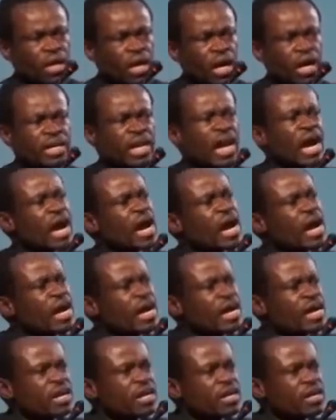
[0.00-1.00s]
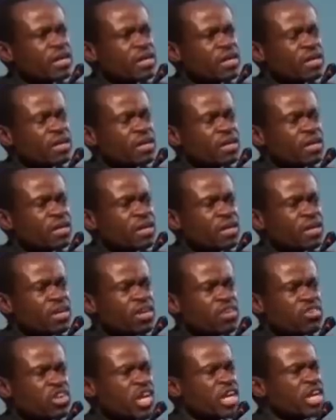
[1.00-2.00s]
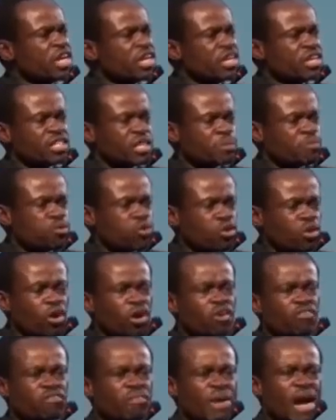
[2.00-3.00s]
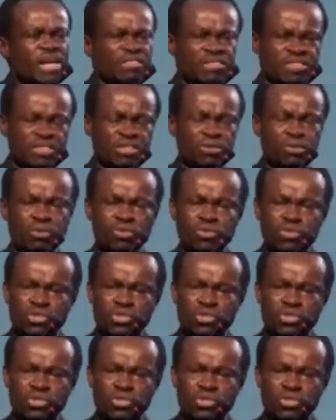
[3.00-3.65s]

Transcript: And I read the book of Matthew,